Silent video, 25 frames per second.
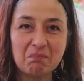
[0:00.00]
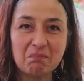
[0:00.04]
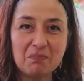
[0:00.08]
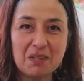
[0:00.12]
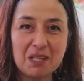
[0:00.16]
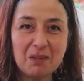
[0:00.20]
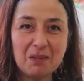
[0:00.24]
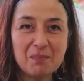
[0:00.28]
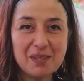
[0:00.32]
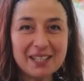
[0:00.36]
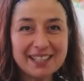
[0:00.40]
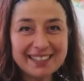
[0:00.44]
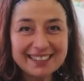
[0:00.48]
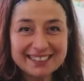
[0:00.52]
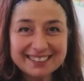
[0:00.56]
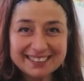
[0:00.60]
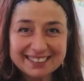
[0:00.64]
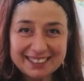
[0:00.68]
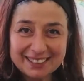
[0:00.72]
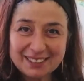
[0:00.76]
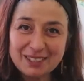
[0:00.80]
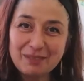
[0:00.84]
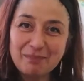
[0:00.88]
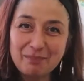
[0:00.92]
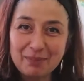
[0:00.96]
me being a
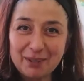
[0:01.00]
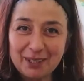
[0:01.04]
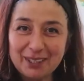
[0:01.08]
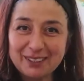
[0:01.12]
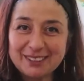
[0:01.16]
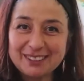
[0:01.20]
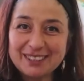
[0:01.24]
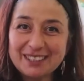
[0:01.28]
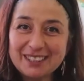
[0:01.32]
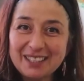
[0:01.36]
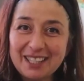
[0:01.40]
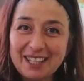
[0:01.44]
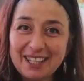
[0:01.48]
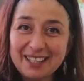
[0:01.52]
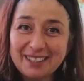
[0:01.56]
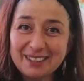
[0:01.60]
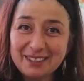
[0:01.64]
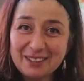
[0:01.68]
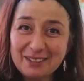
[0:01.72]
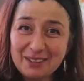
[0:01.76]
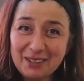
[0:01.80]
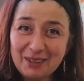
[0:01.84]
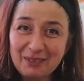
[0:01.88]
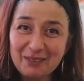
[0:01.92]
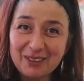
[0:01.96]
city person, I
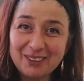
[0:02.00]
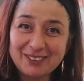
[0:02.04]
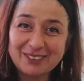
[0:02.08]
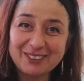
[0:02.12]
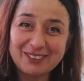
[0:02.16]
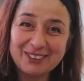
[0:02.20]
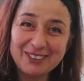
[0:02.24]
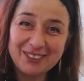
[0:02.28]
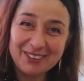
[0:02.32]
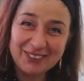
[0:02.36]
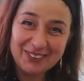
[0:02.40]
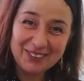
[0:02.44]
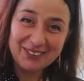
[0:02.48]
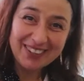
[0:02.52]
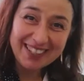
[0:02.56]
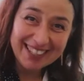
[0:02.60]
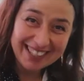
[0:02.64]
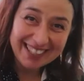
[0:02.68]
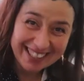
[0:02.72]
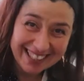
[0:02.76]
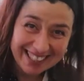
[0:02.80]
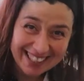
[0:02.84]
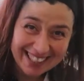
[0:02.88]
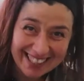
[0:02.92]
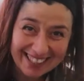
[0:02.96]
didn't know what to do.
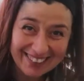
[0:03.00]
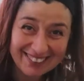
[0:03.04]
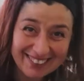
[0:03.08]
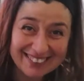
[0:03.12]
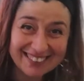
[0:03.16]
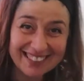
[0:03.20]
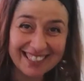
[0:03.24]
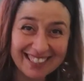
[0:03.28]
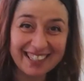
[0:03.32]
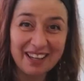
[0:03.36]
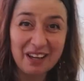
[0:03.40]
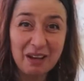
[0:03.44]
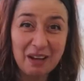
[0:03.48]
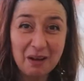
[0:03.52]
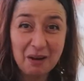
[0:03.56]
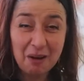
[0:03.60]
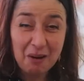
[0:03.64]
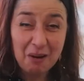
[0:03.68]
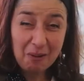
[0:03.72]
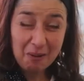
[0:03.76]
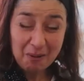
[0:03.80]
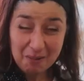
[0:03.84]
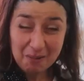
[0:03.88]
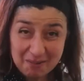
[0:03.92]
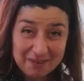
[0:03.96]
I was like,
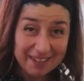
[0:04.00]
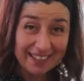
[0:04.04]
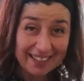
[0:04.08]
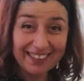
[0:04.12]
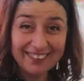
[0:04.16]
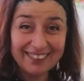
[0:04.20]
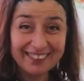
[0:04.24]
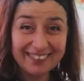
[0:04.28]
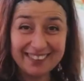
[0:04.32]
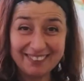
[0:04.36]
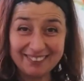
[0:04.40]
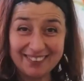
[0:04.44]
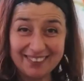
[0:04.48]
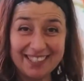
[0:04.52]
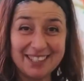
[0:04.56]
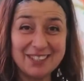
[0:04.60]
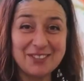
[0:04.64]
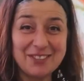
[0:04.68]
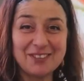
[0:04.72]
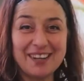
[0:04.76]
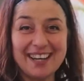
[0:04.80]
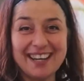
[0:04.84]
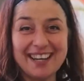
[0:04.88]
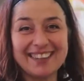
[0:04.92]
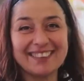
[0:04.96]
oh my God, I'm gonna
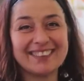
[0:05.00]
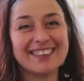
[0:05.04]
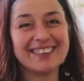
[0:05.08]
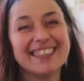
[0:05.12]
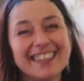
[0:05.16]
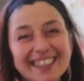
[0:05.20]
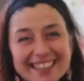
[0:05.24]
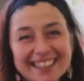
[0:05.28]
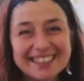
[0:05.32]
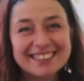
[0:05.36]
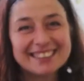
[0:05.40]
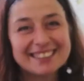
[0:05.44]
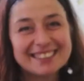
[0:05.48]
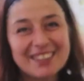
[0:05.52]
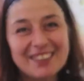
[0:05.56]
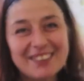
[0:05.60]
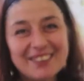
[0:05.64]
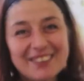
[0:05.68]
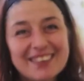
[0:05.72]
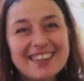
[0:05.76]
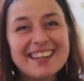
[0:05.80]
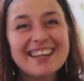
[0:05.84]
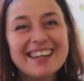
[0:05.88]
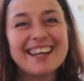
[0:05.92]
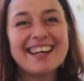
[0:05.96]
drown.
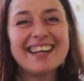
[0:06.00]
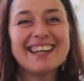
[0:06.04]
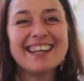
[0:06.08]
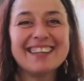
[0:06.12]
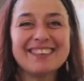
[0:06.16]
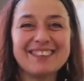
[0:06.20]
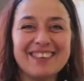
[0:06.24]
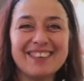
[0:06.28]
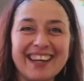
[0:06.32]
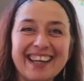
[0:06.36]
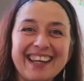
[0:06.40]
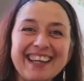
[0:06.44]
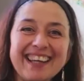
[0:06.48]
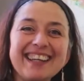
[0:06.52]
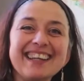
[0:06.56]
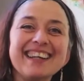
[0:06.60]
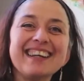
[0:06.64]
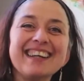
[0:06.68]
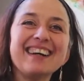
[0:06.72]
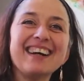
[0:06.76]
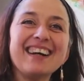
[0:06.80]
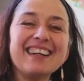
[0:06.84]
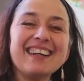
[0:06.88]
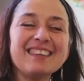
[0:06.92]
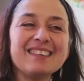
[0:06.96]
So anyway,
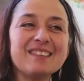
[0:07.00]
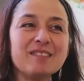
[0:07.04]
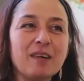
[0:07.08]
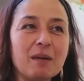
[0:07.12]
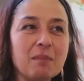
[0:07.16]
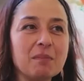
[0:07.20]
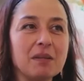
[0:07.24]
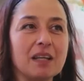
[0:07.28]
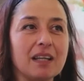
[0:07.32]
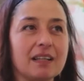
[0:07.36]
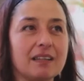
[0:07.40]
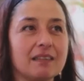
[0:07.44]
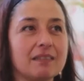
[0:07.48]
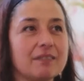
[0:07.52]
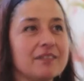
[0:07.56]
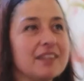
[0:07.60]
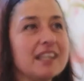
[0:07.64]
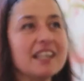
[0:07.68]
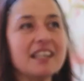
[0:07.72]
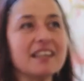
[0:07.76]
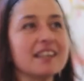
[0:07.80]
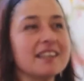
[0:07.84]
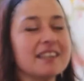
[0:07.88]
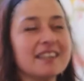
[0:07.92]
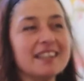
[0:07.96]
I'm like,
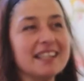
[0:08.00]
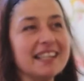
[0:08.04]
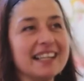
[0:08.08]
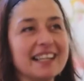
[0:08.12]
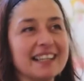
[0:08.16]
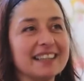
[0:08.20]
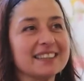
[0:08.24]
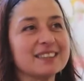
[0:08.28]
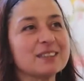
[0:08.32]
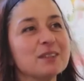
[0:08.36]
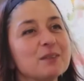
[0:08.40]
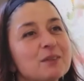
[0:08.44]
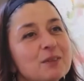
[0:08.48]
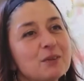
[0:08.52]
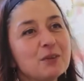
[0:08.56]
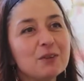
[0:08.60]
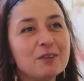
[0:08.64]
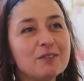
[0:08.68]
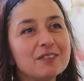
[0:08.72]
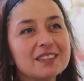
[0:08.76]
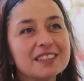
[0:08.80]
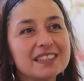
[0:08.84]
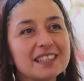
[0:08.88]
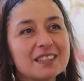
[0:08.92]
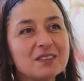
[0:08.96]
think. So
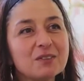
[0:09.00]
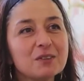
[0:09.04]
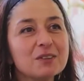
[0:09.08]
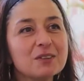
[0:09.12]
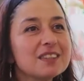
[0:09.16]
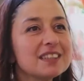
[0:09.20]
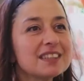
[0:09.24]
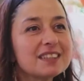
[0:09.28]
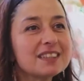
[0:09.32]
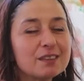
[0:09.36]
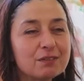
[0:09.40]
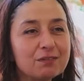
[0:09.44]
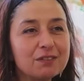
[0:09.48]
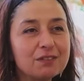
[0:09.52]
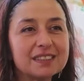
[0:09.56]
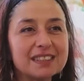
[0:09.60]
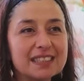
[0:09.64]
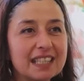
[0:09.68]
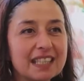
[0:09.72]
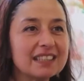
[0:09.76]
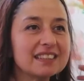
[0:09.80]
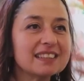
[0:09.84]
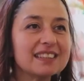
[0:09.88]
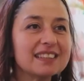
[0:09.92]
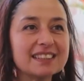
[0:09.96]
all of a sudden, all these different
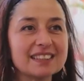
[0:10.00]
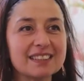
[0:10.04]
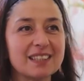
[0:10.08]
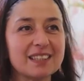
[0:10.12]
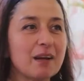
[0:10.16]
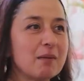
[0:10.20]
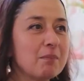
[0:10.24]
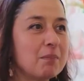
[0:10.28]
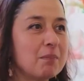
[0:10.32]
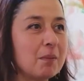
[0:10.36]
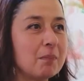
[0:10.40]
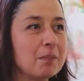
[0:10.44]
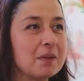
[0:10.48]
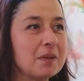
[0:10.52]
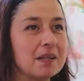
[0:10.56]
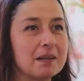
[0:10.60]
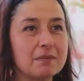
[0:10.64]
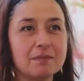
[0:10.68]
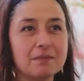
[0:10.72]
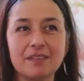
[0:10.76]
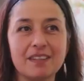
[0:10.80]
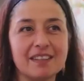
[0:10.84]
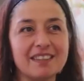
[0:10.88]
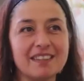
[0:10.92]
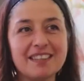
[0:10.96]
senses start popping
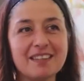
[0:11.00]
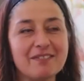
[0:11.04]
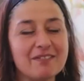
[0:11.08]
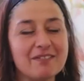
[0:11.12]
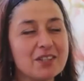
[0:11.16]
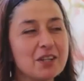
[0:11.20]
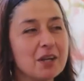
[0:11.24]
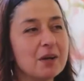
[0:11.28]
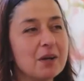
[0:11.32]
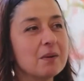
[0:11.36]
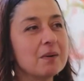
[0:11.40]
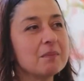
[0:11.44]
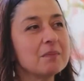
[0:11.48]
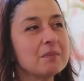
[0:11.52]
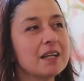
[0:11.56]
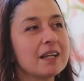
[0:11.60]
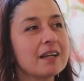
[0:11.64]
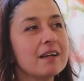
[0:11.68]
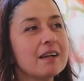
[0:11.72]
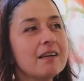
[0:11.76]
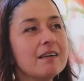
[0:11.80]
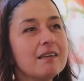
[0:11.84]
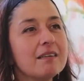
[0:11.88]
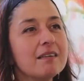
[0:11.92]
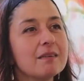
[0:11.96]
up. I didn't even know. I'm
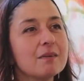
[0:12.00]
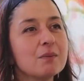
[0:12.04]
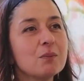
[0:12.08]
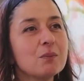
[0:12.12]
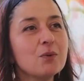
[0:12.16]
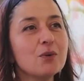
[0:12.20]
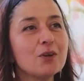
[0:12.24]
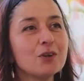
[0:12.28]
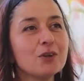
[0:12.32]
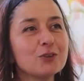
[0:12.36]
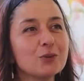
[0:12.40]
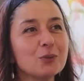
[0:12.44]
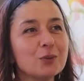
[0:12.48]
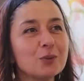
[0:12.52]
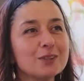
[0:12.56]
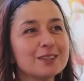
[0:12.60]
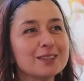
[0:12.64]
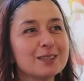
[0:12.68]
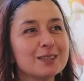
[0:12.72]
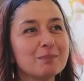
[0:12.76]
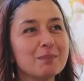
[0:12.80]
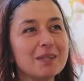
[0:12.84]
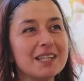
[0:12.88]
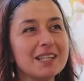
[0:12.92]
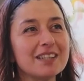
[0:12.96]
like, oh, walk
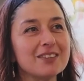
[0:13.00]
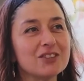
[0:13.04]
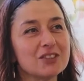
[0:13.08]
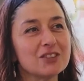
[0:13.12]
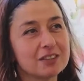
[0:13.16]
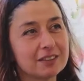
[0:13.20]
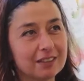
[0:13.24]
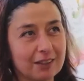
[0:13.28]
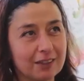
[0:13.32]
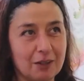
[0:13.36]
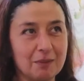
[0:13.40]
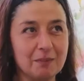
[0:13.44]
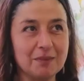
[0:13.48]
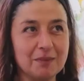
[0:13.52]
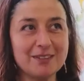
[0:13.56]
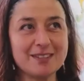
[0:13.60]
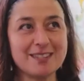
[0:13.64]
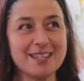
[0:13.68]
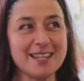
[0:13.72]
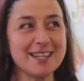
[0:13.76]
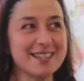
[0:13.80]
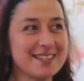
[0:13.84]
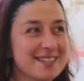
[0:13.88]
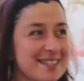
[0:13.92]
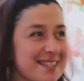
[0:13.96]
towards the beach. Common
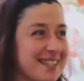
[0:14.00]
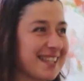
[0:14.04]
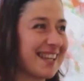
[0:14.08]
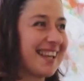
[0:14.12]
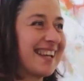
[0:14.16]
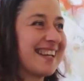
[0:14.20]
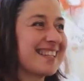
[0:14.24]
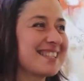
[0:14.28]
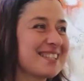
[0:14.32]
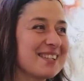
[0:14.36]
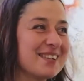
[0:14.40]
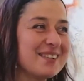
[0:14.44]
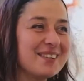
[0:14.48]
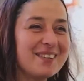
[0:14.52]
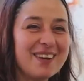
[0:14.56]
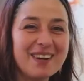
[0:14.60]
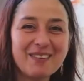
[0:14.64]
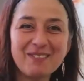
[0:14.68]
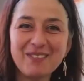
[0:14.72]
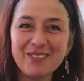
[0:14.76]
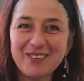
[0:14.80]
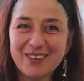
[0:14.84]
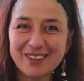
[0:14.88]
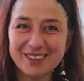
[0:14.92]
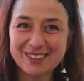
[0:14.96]
sense. So
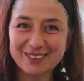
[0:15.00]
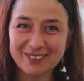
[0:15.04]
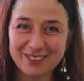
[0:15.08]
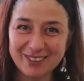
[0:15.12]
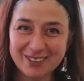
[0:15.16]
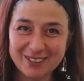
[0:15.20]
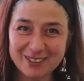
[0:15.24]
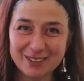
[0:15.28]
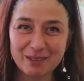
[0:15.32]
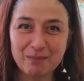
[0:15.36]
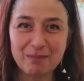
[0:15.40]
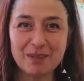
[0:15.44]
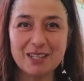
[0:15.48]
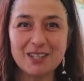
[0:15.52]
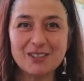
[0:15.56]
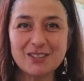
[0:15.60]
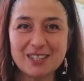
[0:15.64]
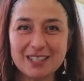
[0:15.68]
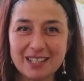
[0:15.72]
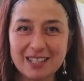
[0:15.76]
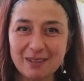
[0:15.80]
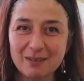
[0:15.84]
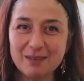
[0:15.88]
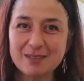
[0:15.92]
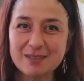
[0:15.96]
I walked towards the beach
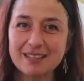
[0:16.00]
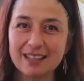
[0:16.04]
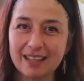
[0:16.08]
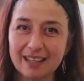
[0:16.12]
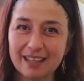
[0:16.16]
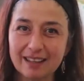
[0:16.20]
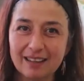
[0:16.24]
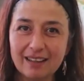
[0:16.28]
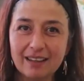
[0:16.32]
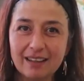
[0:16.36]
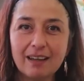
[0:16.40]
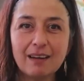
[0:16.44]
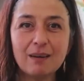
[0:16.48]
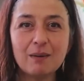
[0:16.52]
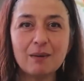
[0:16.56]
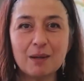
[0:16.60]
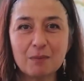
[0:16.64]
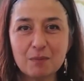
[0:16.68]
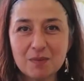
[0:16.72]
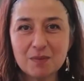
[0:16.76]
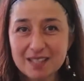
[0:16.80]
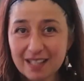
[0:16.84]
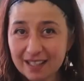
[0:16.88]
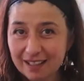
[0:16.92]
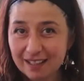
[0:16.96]
and I was like, oh,
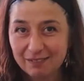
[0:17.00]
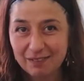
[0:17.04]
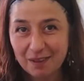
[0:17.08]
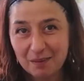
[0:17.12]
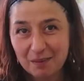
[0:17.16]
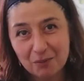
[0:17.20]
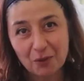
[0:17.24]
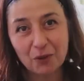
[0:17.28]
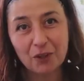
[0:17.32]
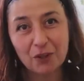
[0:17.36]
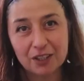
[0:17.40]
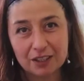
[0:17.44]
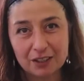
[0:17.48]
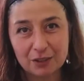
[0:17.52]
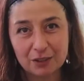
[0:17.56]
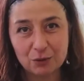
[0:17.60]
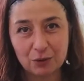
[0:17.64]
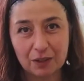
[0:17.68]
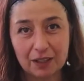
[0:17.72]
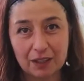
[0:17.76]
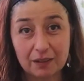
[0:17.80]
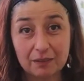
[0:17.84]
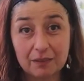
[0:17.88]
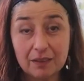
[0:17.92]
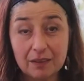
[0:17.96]
I'm safe. I'm not gonna
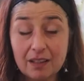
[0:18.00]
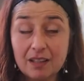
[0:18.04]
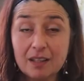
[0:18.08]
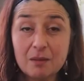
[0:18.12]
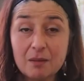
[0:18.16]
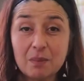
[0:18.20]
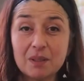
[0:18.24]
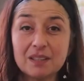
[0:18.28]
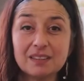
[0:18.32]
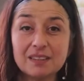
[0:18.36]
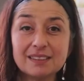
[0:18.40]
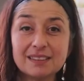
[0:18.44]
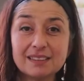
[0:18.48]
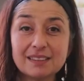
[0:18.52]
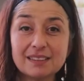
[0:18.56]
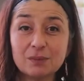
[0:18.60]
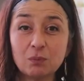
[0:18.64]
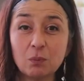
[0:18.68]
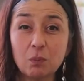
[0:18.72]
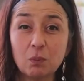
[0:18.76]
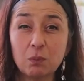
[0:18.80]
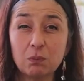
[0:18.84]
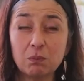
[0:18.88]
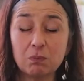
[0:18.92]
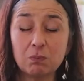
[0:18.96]
drown. But it's this
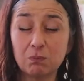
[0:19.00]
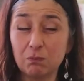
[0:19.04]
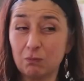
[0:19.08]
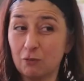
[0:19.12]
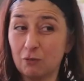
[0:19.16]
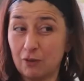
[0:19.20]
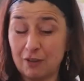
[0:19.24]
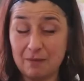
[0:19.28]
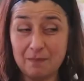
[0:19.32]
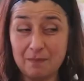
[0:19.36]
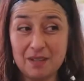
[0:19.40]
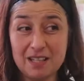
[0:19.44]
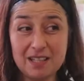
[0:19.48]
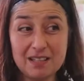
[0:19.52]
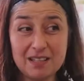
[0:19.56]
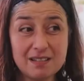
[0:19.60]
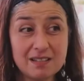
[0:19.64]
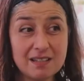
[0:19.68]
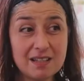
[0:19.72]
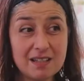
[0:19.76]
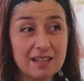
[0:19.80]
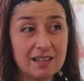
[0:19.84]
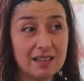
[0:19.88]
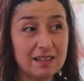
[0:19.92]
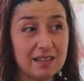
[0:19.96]

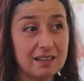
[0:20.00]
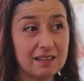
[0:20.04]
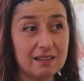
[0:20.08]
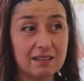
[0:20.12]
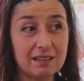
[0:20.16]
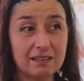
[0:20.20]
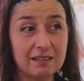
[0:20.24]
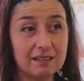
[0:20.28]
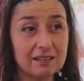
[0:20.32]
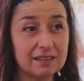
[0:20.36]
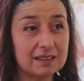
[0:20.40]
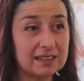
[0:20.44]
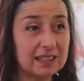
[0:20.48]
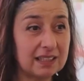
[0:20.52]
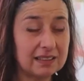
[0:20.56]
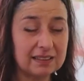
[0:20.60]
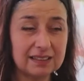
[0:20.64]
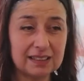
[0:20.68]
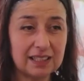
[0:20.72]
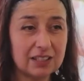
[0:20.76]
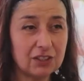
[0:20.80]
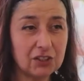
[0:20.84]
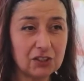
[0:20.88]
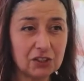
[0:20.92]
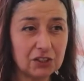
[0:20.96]
amazing
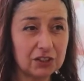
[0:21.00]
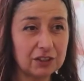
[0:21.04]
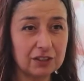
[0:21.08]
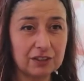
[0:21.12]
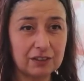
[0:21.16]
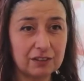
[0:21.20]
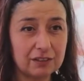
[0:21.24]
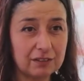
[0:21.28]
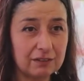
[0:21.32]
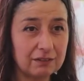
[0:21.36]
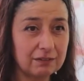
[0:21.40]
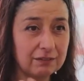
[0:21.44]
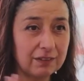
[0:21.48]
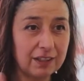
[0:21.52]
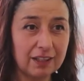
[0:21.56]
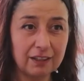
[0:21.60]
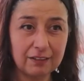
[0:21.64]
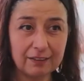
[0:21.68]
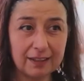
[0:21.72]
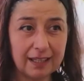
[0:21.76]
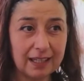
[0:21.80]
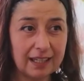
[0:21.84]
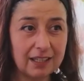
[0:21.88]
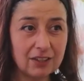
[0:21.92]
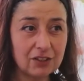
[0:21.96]
sensational
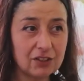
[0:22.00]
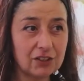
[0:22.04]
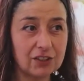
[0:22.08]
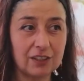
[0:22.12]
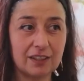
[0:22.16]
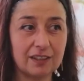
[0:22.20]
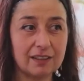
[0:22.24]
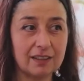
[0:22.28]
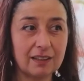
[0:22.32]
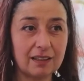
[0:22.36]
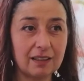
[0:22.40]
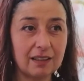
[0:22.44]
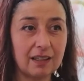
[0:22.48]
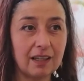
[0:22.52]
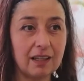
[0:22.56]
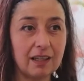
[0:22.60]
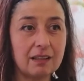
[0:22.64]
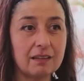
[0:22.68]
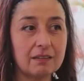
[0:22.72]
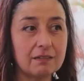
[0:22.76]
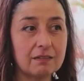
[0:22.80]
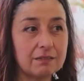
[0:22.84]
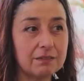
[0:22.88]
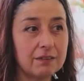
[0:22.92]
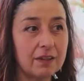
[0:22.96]
variation that
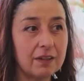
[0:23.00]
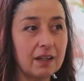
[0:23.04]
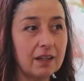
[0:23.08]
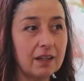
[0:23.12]
kind of